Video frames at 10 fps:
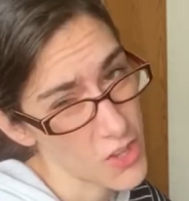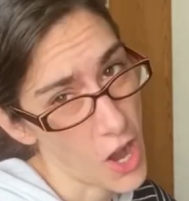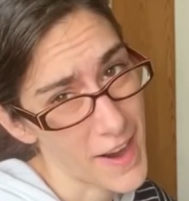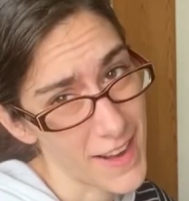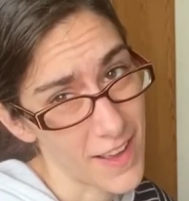
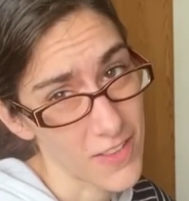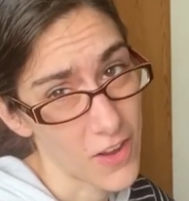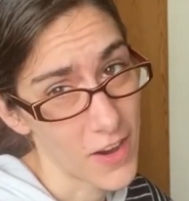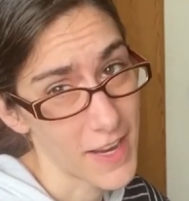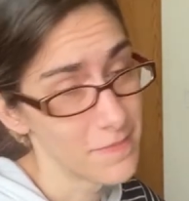Sorry, not
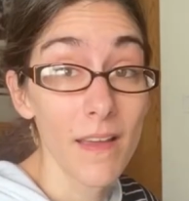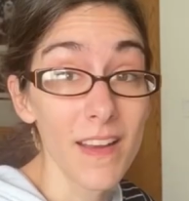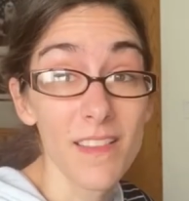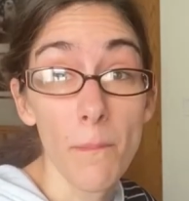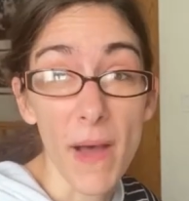sorry.
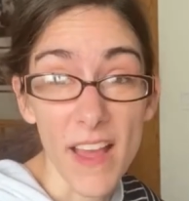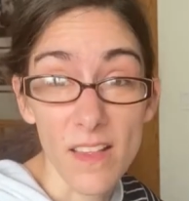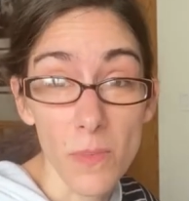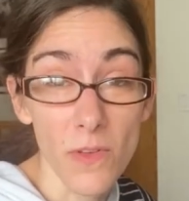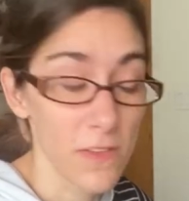It is
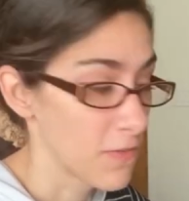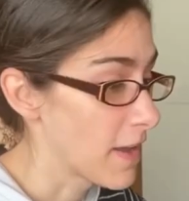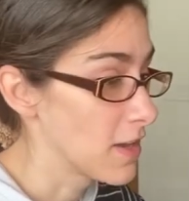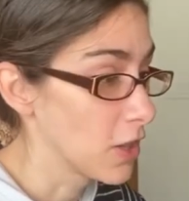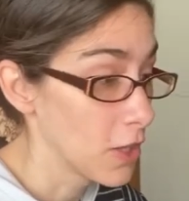impossible to
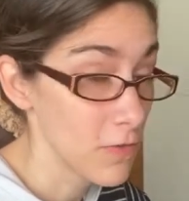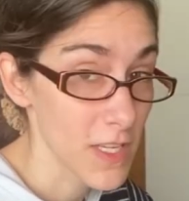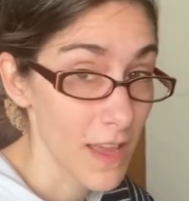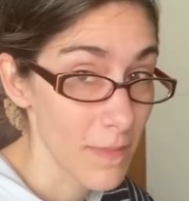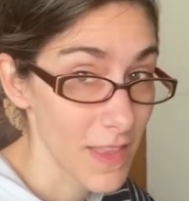find alone
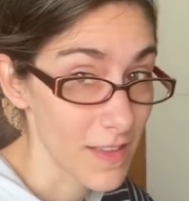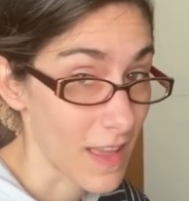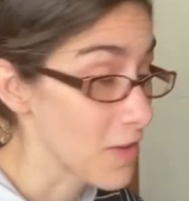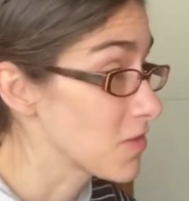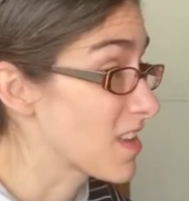time in this
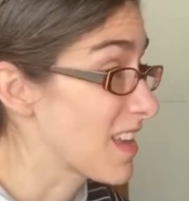house